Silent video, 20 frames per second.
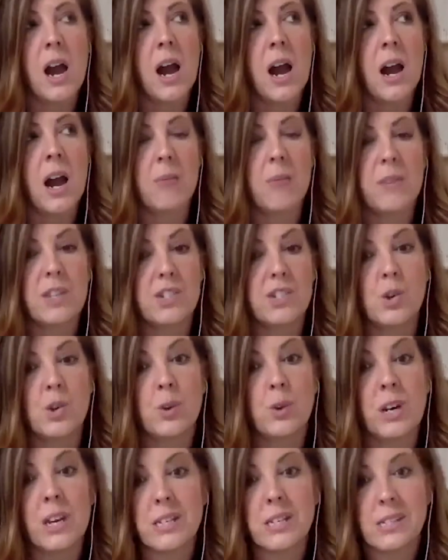these new
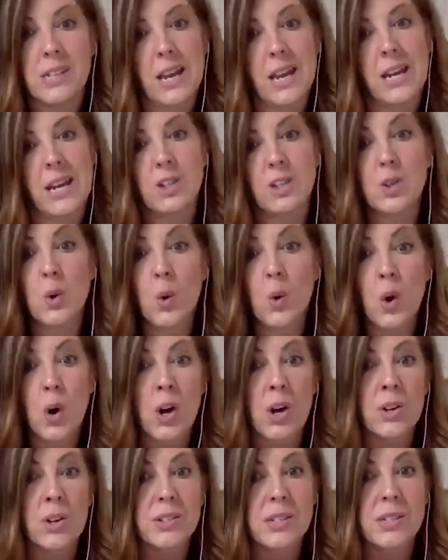and exciting
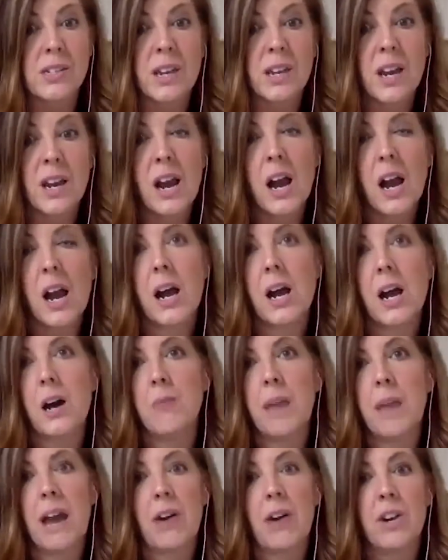tools,
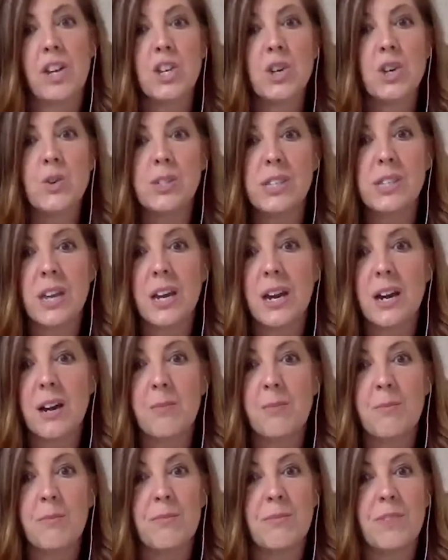how to use them.